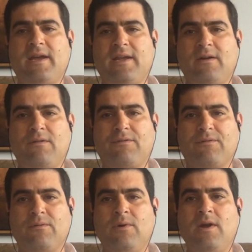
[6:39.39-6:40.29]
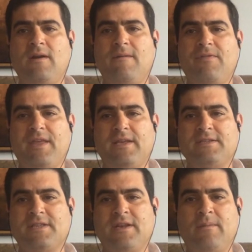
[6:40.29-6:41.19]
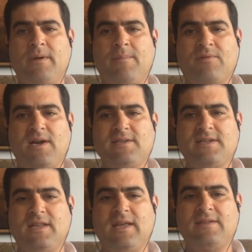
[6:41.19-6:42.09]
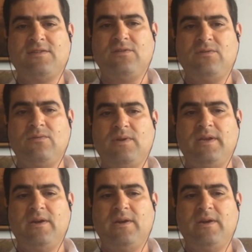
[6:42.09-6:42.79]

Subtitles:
I go through things in the Nobel Prize that led to,